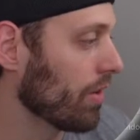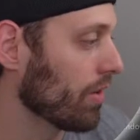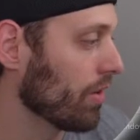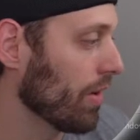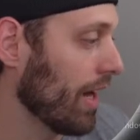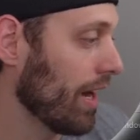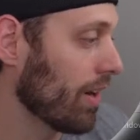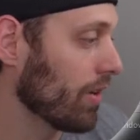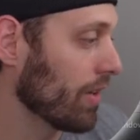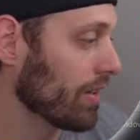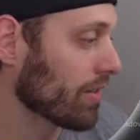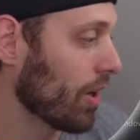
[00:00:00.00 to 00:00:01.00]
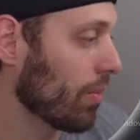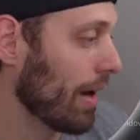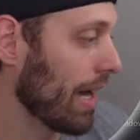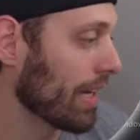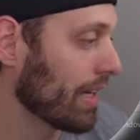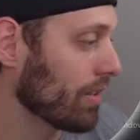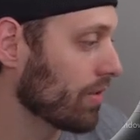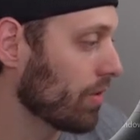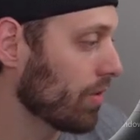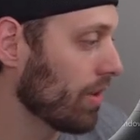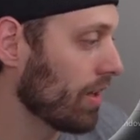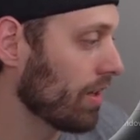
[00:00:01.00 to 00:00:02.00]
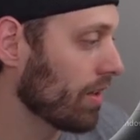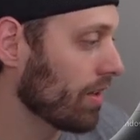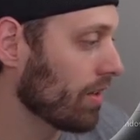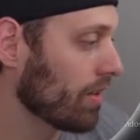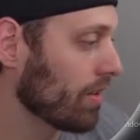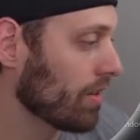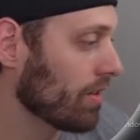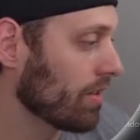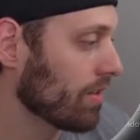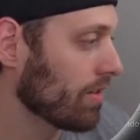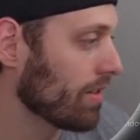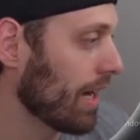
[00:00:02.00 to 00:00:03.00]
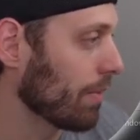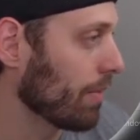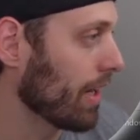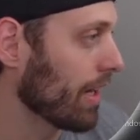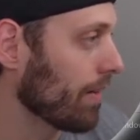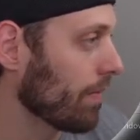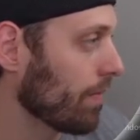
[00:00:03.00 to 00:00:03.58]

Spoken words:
do now is go back into the timeline,